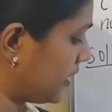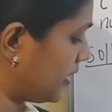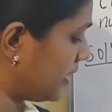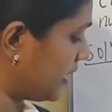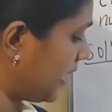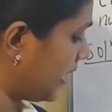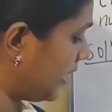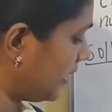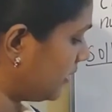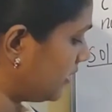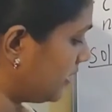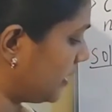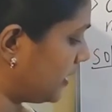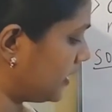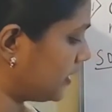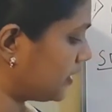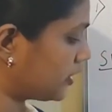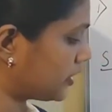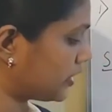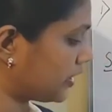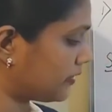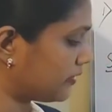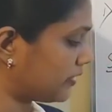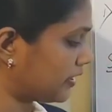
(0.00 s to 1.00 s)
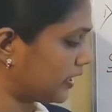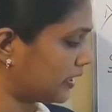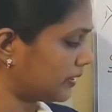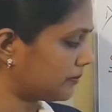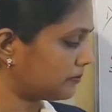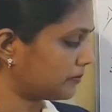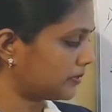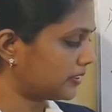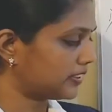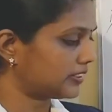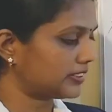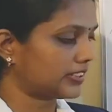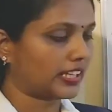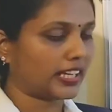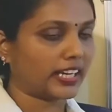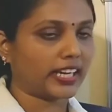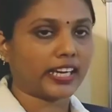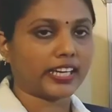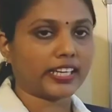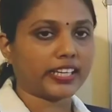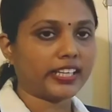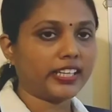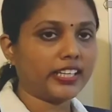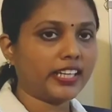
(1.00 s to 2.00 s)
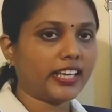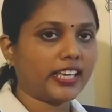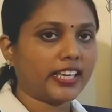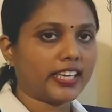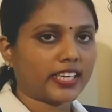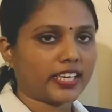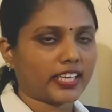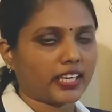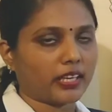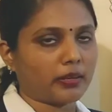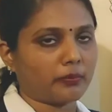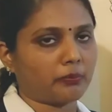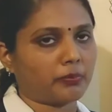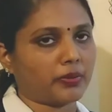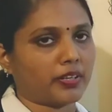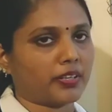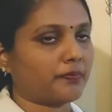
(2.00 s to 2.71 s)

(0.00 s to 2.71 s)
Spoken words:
that the list of the numbers are in AP.